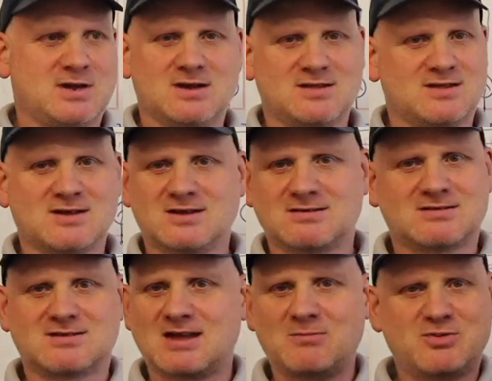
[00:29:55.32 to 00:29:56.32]
because
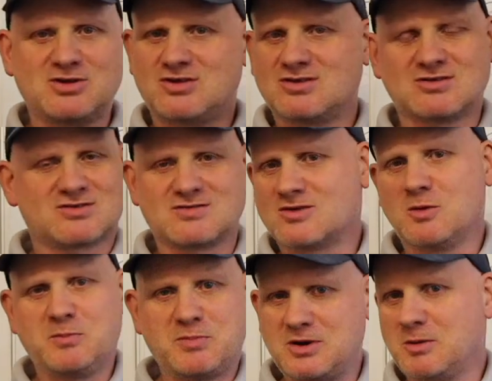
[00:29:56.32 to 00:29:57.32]
the temperature just goes
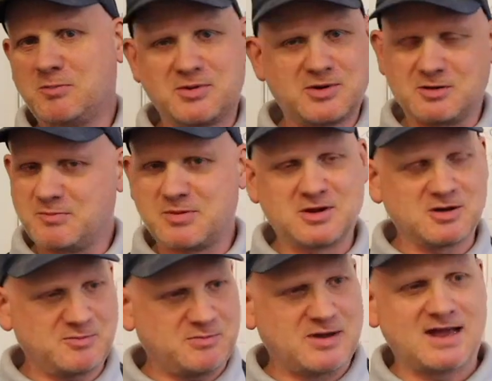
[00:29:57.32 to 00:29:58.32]
up and up and up and
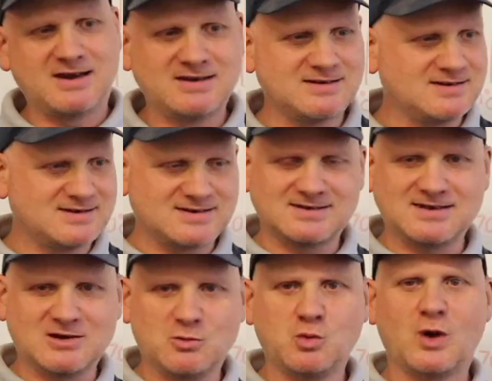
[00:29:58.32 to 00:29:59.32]
up and
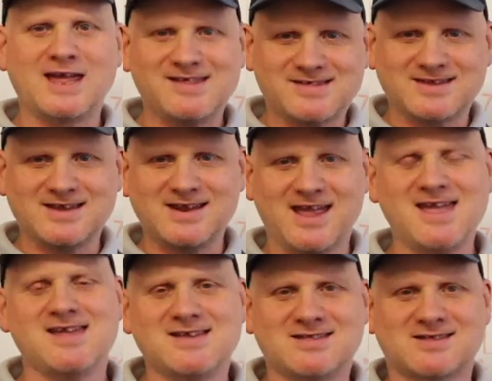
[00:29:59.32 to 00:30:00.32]
you're wasting
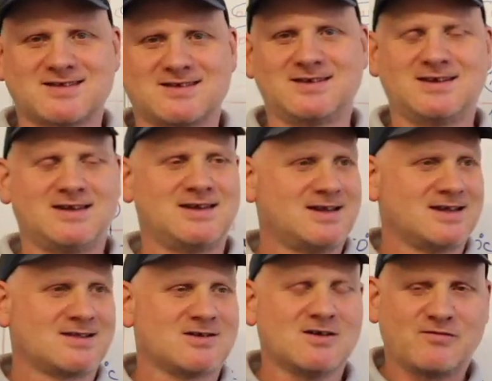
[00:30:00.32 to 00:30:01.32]
heat.
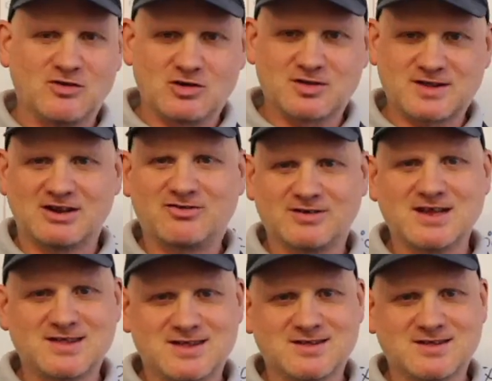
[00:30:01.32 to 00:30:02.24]
So if your central